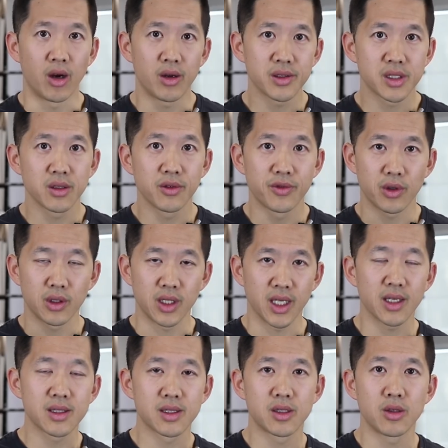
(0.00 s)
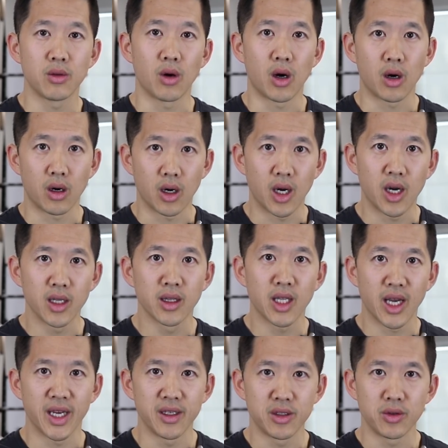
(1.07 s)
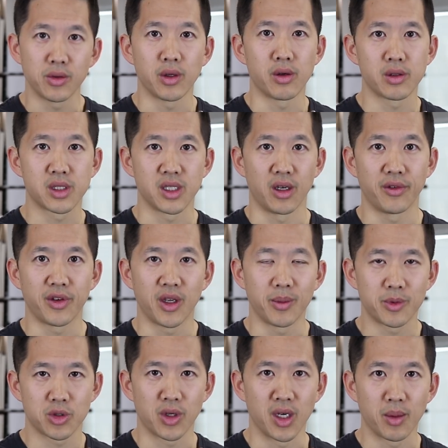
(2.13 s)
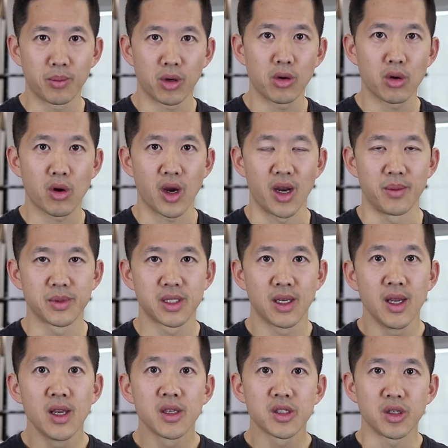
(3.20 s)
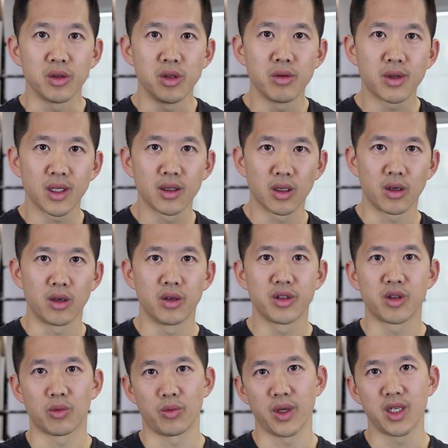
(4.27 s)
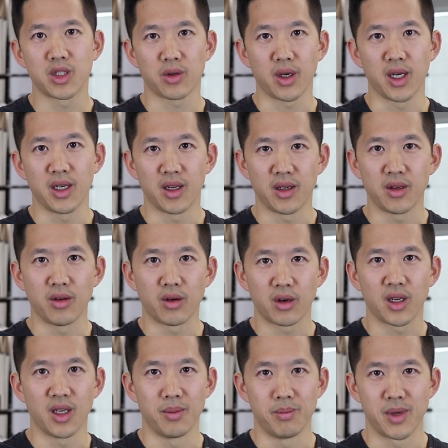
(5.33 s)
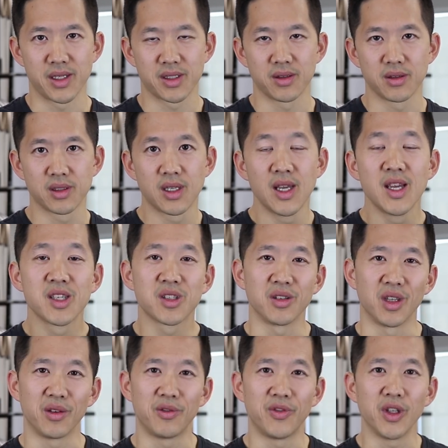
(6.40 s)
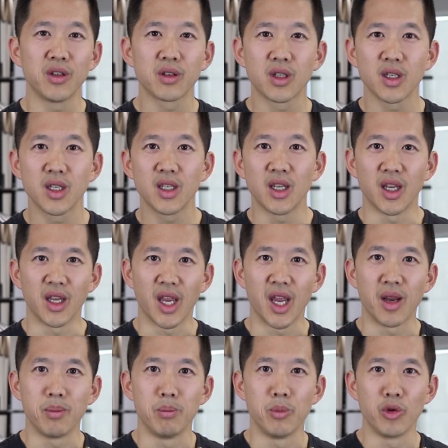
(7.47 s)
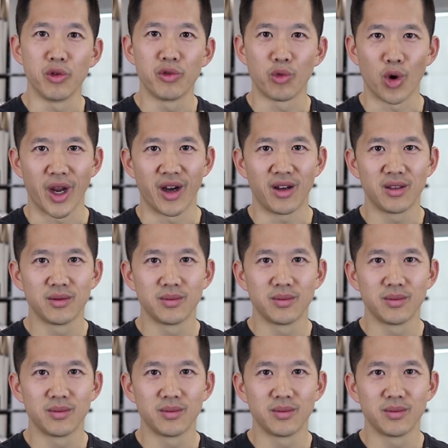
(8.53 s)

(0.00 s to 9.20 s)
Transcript: also for links to our online do-it-yourself hip training programs so you can learn to retrain your hip muscles so they feel good and move well.